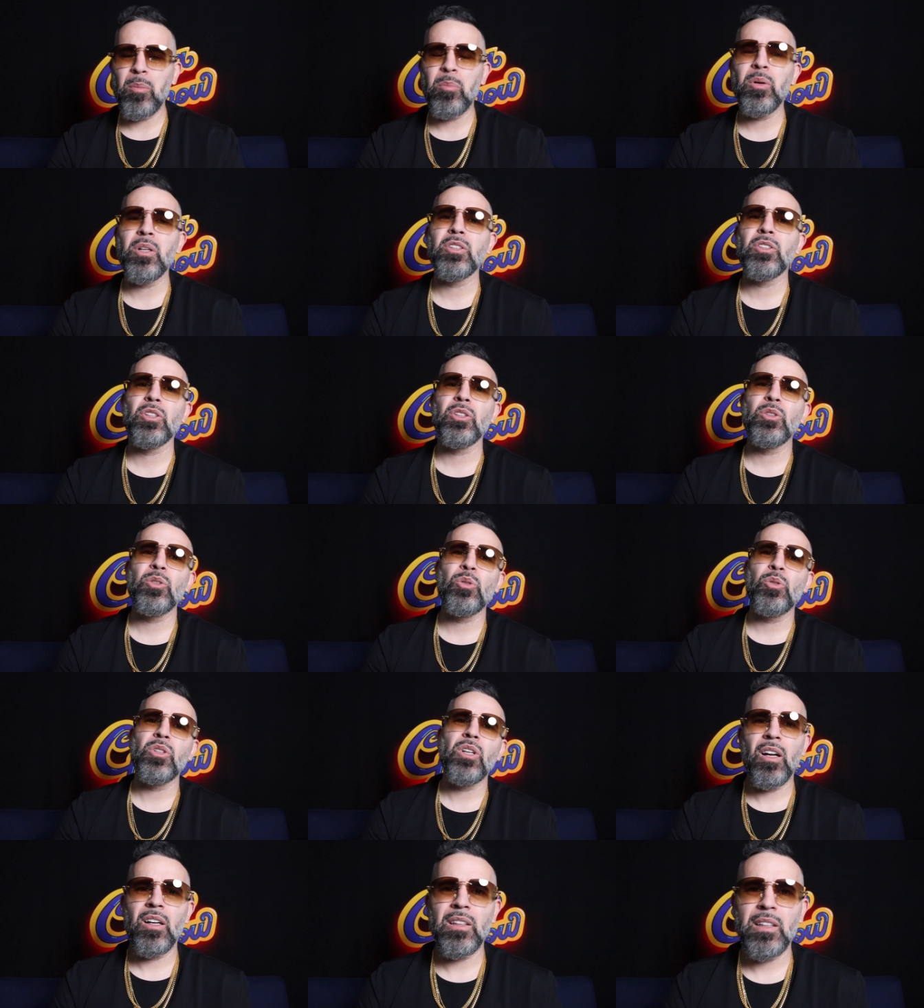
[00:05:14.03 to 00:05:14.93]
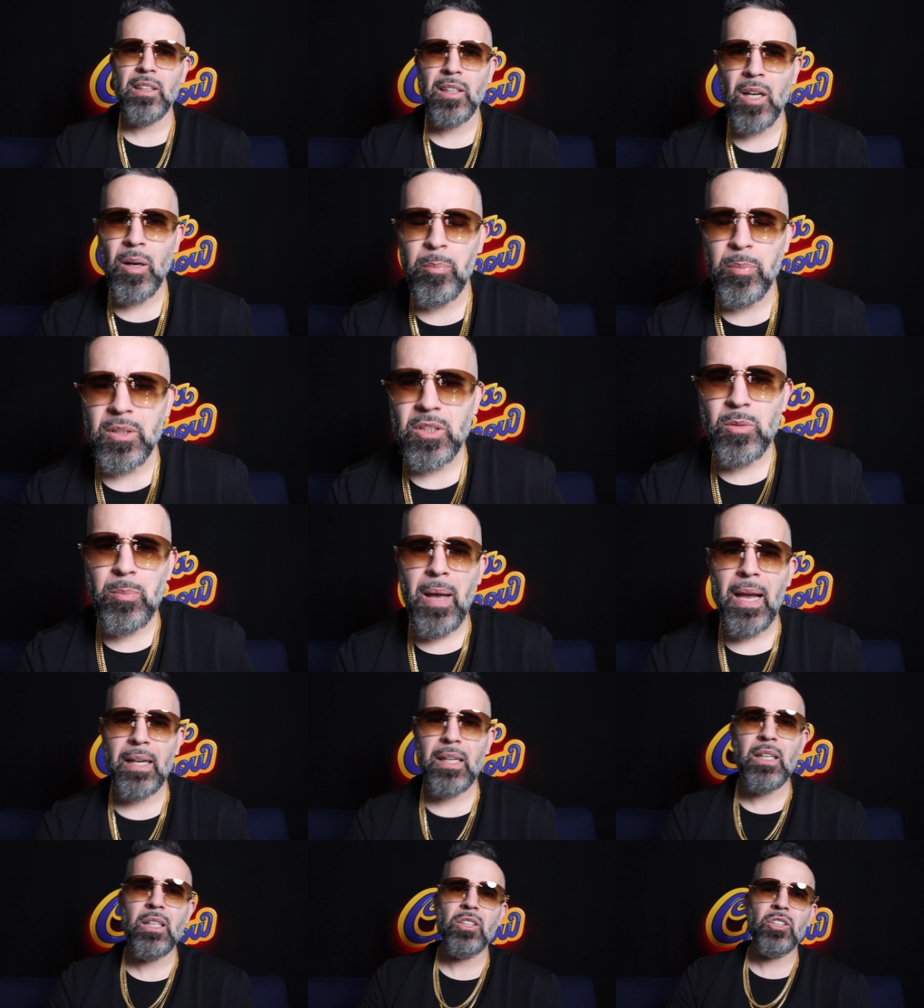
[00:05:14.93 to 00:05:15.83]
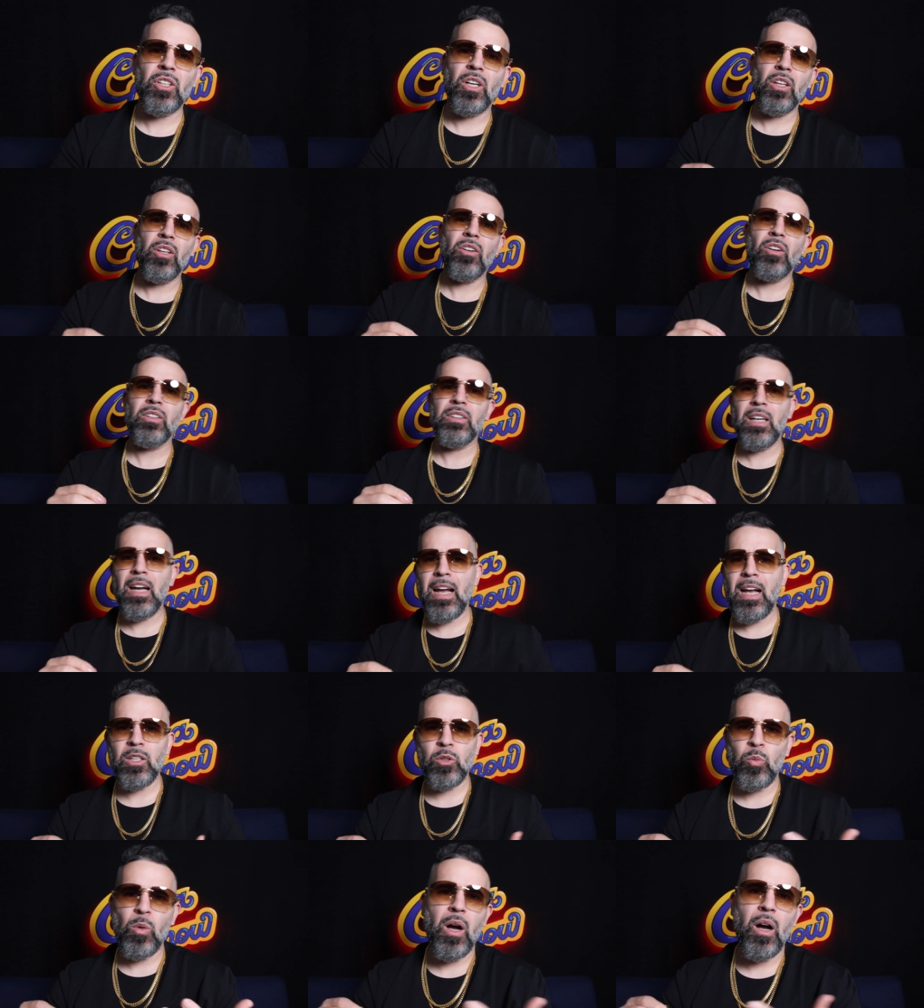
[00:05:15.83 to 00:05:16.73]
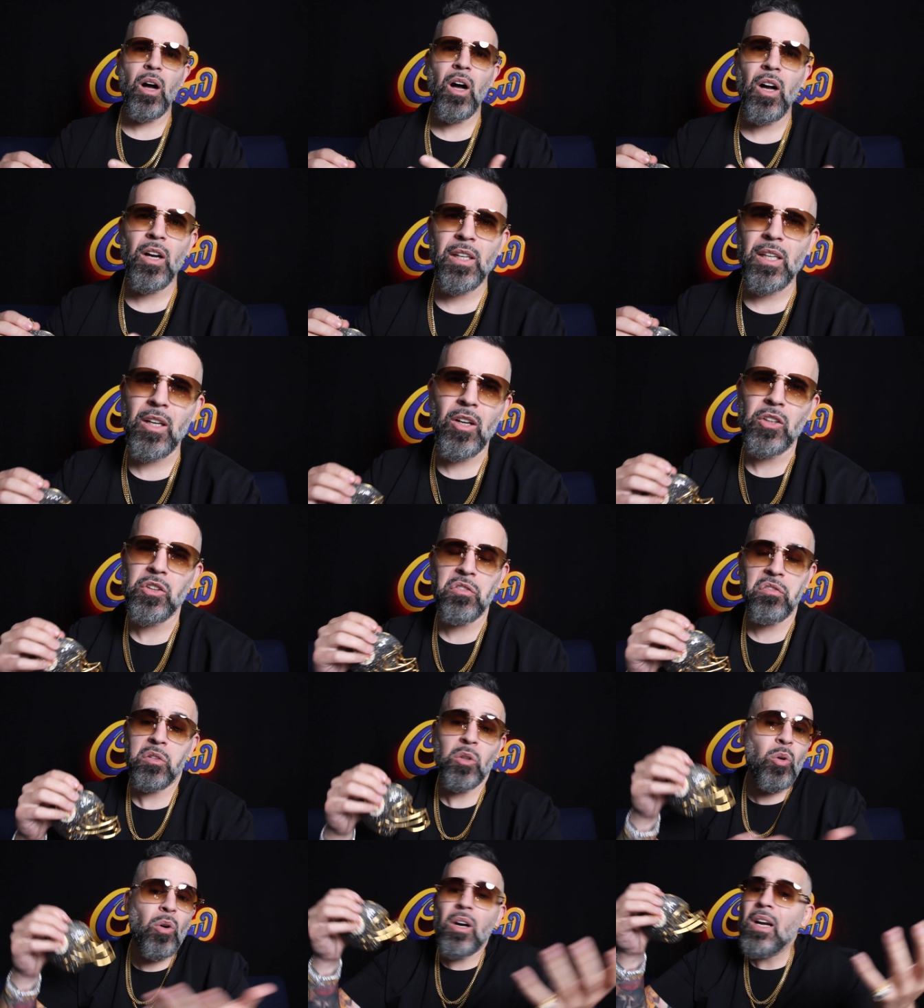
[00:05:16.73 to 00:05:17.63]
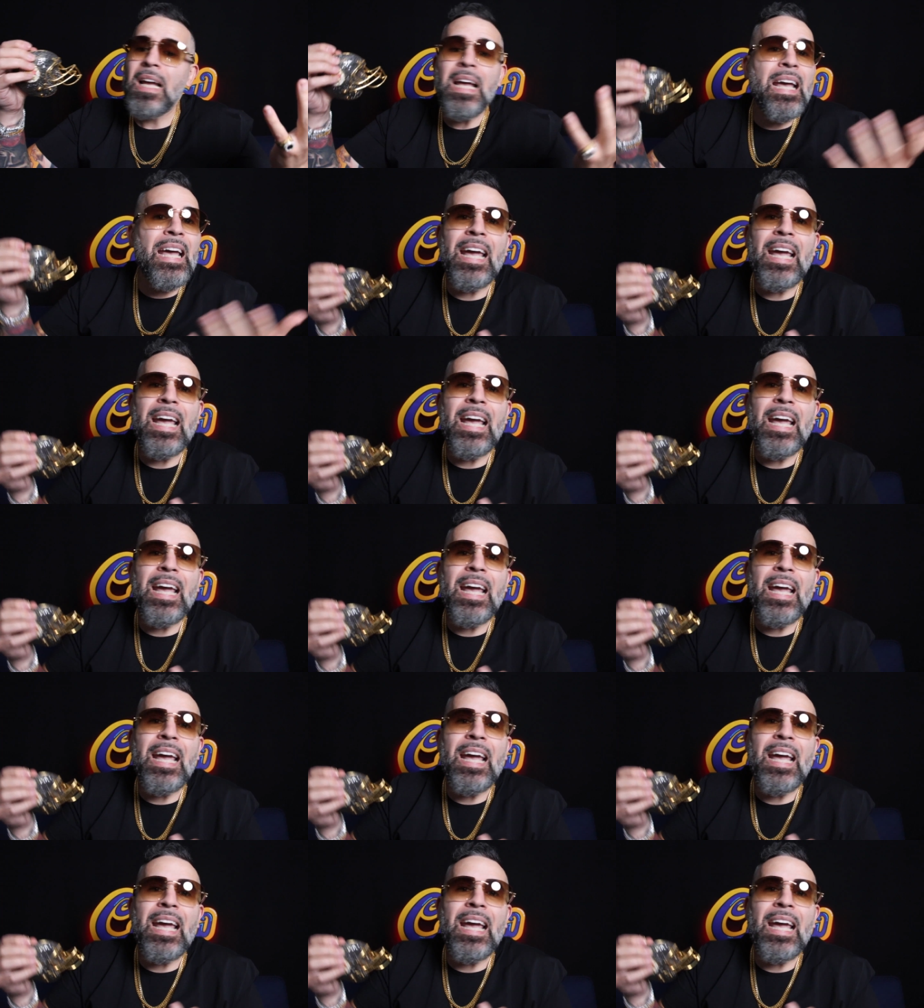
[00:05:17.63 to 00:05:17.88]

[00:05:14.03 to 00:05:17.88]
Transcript: bunch of dudes huddling up and smacking each other on the ass while hugging on the floor.